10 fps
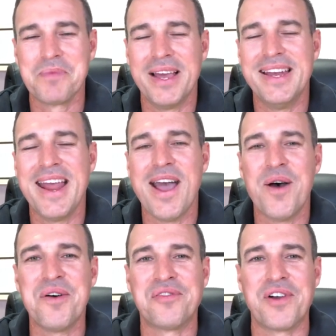And
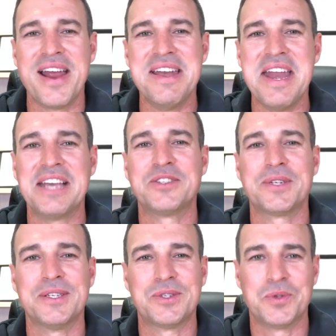now for our
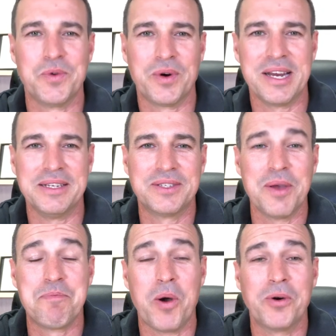next story.
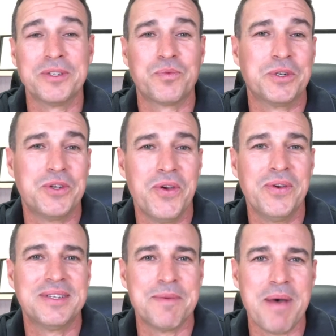So borrowers
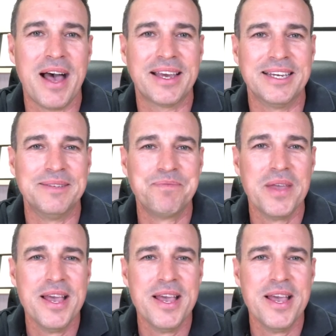return to market.